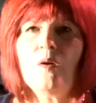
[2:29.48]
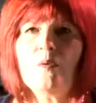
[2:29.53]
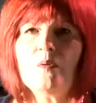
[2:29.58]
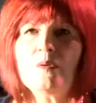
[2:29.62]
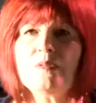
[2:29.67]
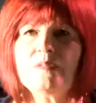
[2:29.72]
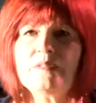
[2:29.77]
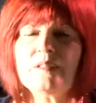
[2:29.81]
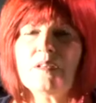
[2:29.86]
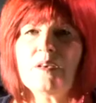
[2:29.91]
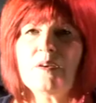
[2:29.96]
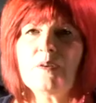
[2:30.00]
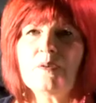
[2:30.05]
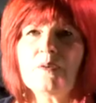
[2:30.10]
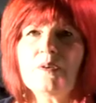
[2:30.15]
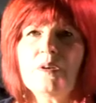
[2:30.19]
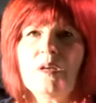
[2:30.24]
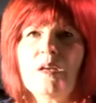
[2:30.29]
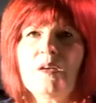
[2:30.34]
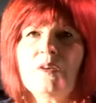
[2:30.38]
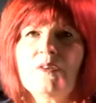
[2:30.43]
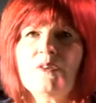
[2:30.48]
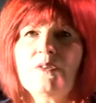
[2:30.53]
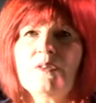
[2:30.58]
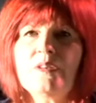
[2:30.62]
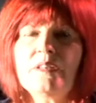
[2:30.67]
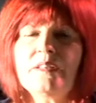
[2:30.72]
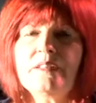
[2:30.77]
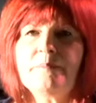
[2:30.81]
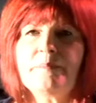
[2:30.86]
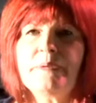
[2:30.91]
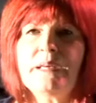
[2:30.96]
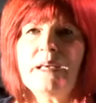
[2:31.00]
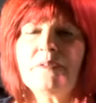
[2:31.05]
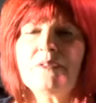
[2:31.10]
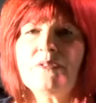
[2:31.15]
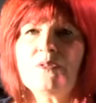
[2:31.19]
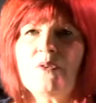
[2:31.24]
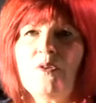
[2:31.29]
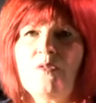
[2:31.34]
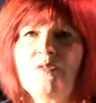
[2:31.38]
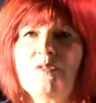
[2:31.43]
Also, you need to be able
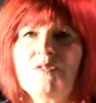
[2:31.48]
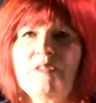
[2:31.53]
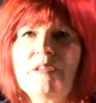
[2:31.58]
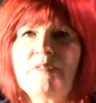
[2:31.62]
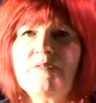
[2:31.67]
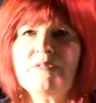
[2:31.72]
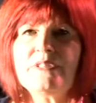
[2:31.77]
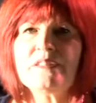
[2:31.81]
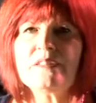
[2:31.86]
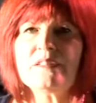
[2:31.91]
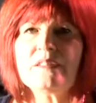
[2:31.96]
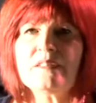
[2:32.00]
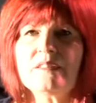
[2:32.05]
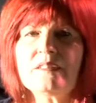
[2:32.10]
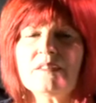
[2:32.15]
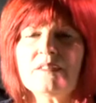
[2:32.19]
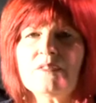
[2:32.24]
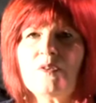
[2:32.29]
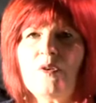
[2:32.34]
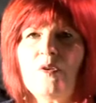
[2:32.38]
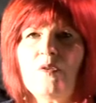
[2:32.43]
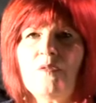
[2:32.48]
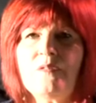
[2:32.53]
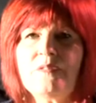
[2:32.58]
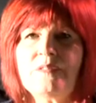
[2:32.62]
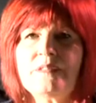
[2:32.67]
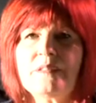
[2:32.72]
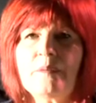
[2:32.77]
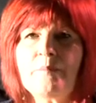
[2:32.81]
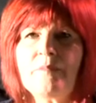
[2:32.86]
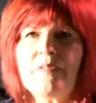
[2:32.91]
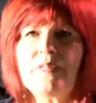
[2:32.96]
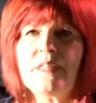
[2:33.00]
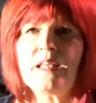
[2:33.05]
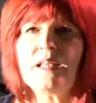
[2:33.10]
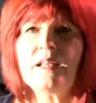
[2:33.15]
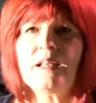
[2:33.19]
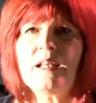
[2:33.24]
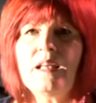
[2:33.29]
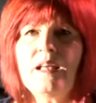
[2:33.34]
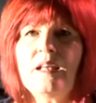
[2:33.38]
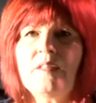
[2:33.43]
to offer evidence of
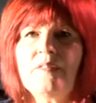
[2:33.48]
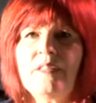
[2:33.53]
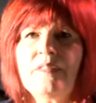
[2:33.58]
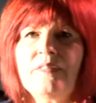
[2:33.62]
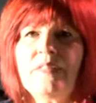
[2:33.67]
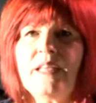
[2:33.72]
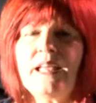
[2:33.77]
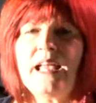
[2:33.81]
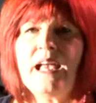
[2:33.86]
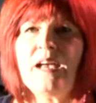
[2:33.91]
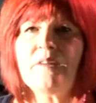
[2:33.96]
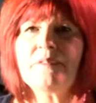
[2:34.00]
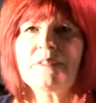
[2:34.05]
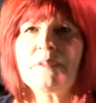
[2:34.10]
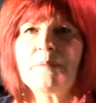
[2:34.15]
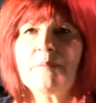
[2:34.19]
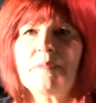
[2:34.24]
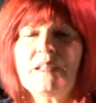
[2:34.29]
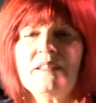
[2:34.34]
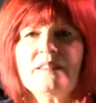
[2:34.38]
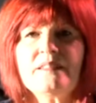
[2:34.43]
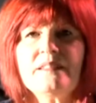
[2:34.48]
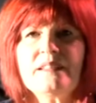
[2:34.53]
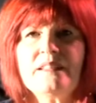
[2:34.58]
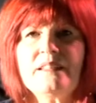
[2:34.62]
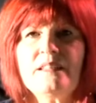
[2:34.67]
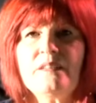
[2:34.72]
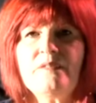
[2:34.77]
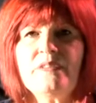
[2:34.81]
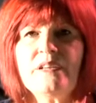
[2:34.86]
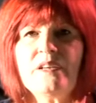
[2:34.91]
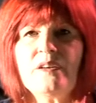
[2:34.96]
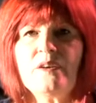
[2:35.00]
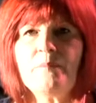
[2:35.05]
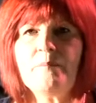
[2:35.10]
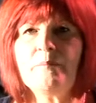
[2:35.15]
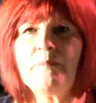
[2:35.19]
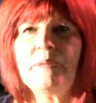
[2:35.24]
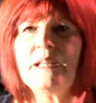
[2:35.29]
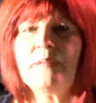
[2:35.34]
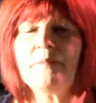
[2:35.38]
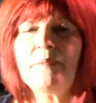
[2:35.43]
something that they have, something
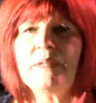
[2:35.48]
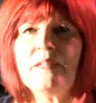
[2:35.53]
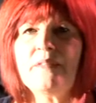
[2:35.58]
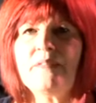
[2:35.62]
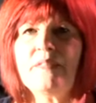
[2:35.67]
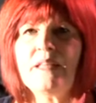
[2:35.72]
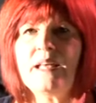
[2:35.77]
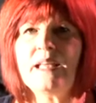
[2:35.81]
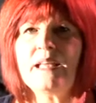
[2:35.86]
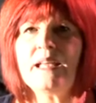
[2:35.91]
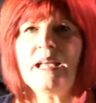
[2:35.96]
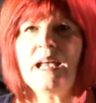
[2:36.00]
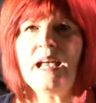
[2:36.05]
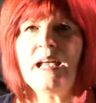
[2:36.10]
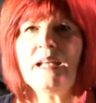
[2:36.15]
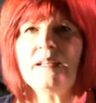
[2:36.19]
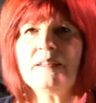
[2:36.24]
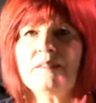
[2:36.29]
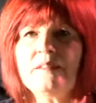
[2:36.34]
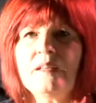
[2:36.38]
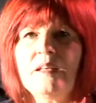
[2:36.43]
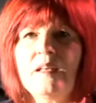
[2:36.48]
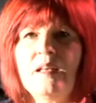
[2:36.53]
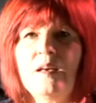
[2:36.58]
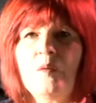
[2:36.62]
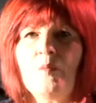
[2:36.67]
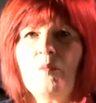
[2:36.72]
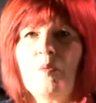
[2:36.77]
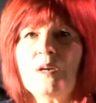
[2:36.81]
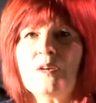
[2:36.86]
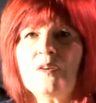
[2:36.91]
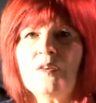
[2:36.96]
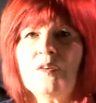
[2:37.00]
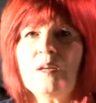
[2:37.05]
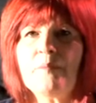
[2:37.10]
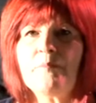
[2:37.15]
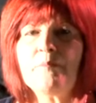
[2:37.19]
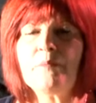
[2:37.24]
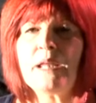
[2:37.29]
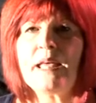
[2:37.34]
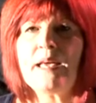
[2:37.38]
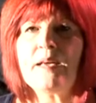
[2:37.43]
significant. Maybe they had one eye
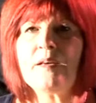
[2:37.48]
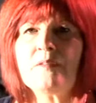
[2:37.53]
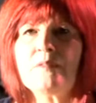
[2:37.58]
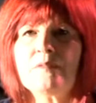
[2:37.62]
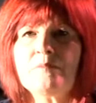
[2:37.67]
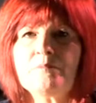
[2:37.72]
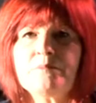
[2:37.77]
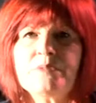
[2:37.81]
brown